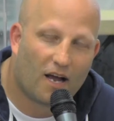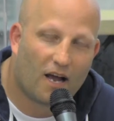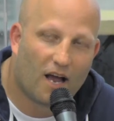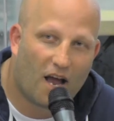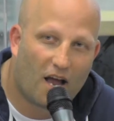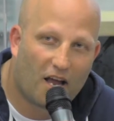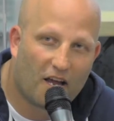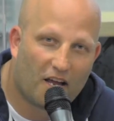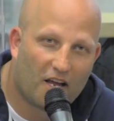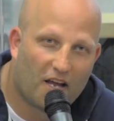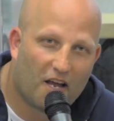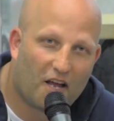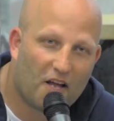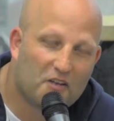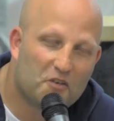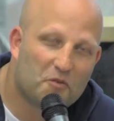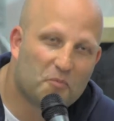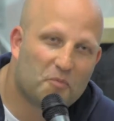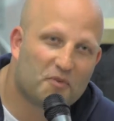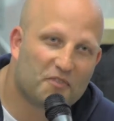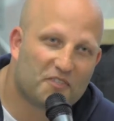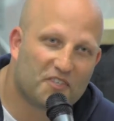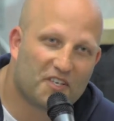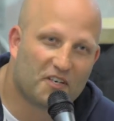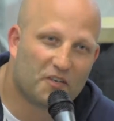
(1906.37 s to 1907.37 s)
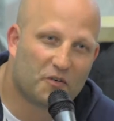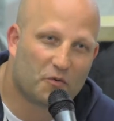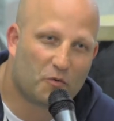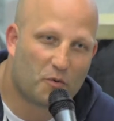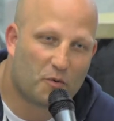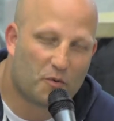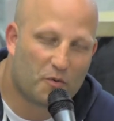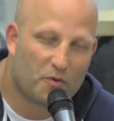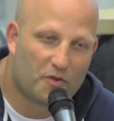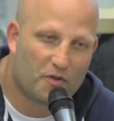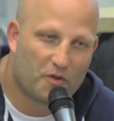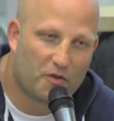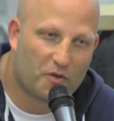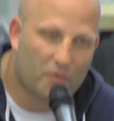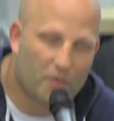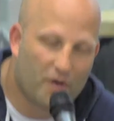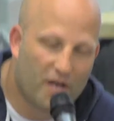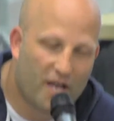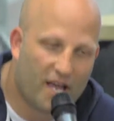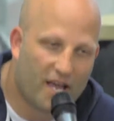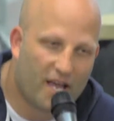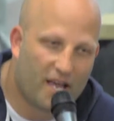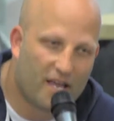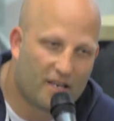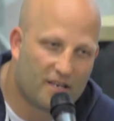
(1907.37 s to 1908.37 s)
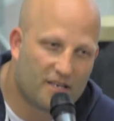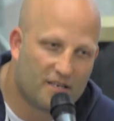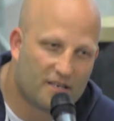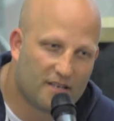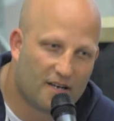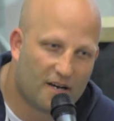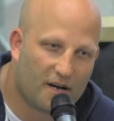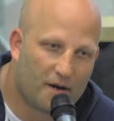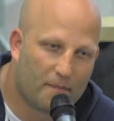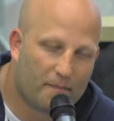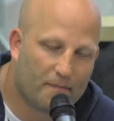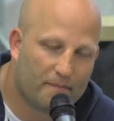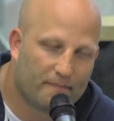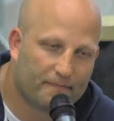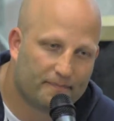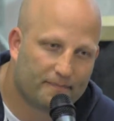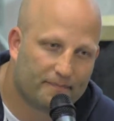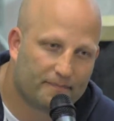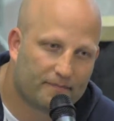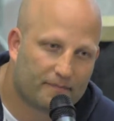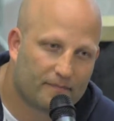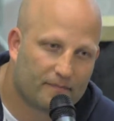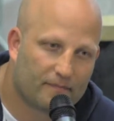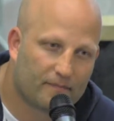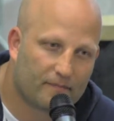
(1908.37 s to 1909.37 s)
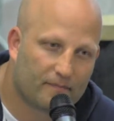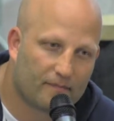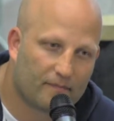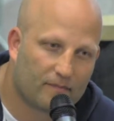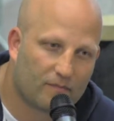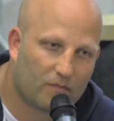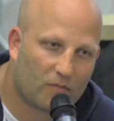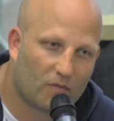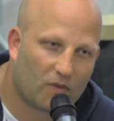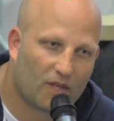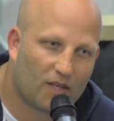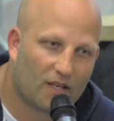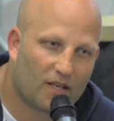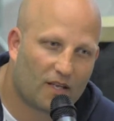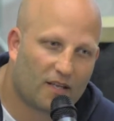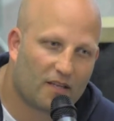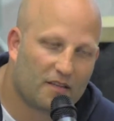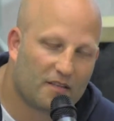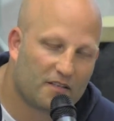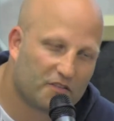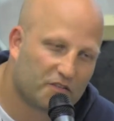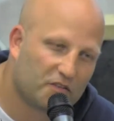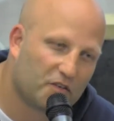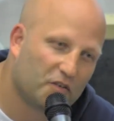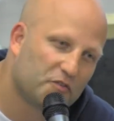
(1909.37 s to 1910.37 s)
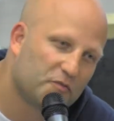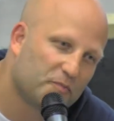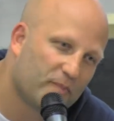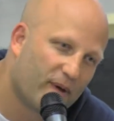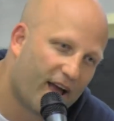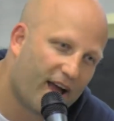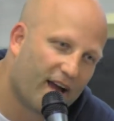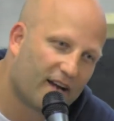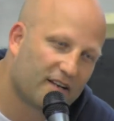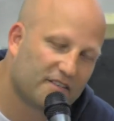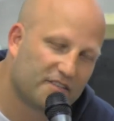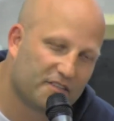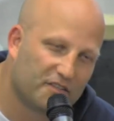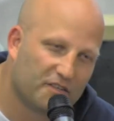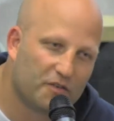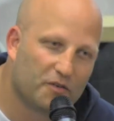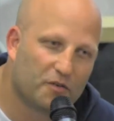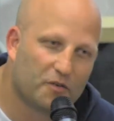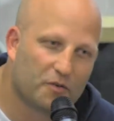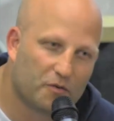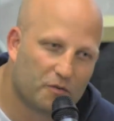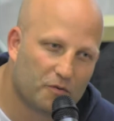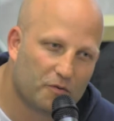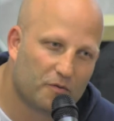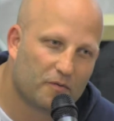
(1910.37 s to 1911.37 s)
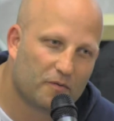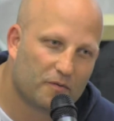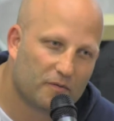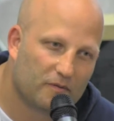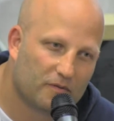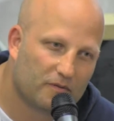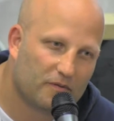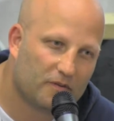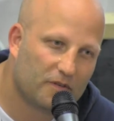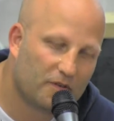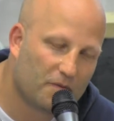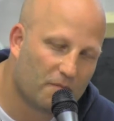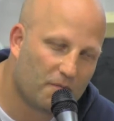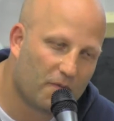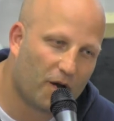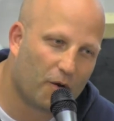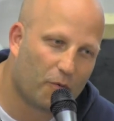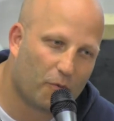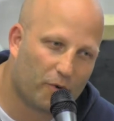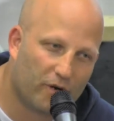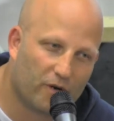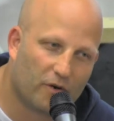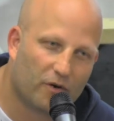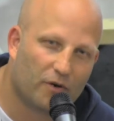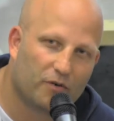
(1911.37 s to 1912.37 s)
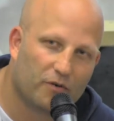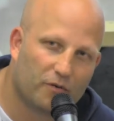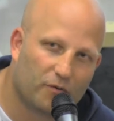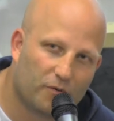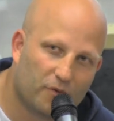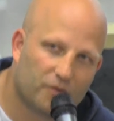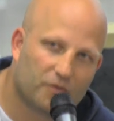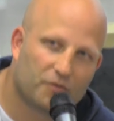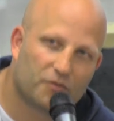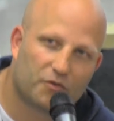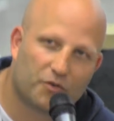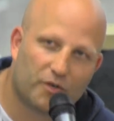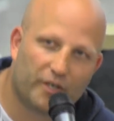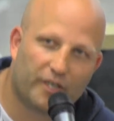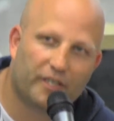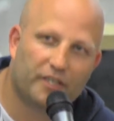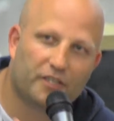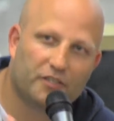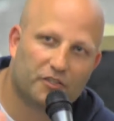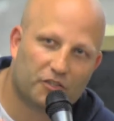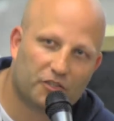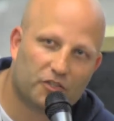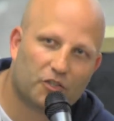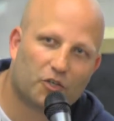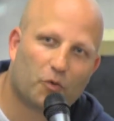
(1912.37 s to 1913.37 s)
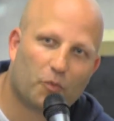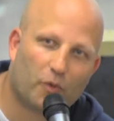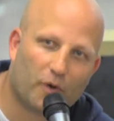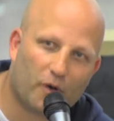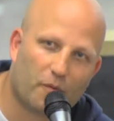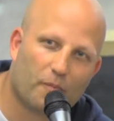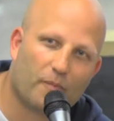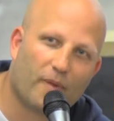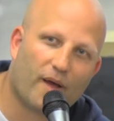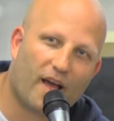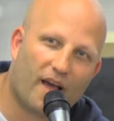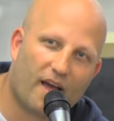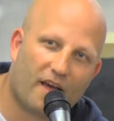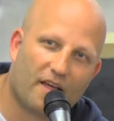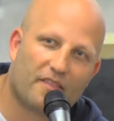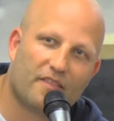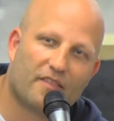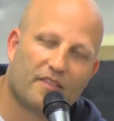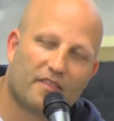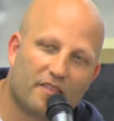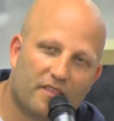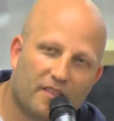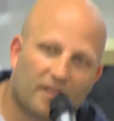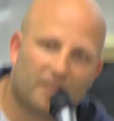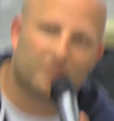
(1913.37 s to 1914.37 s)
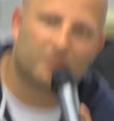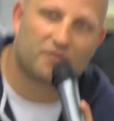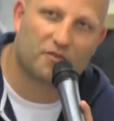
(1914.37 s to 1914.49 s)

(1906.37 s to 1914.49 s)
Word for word: I 100% agree with you. And um, this goes back to my weird, strange career path that